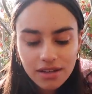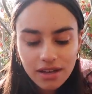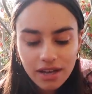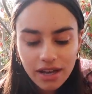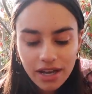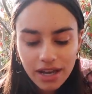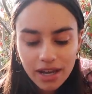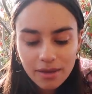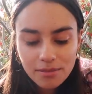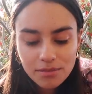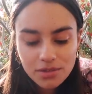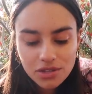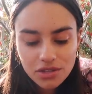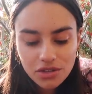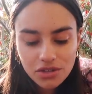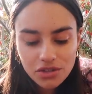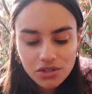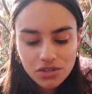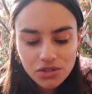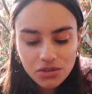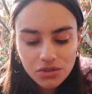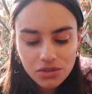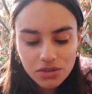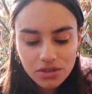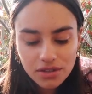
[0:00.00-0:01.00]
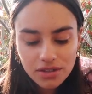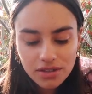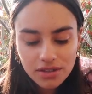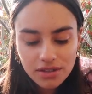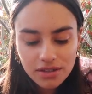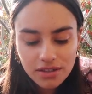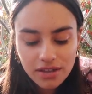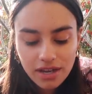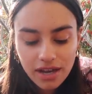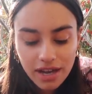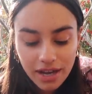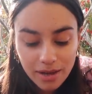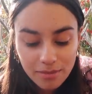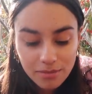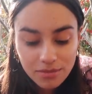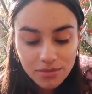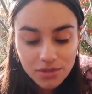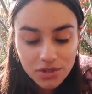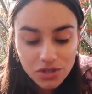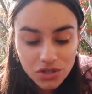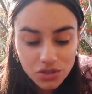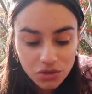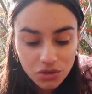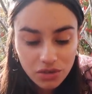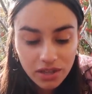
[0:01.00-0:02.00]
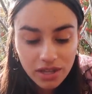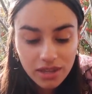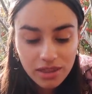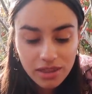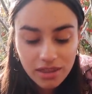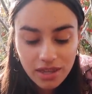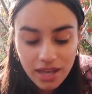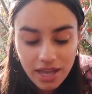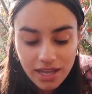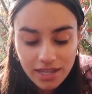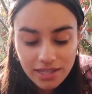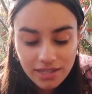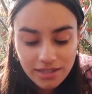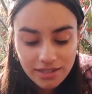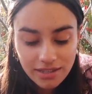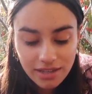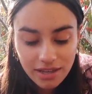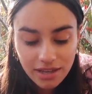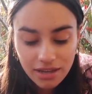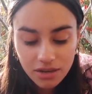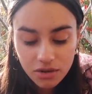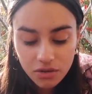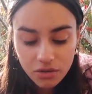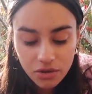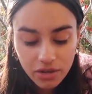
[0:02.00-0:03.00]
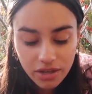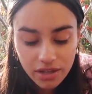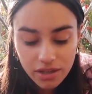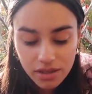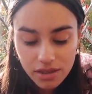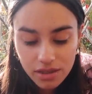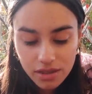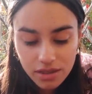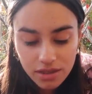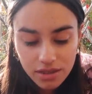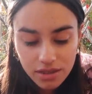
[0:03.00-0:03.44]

I'm so shook. I'm shooketh as a hooketh.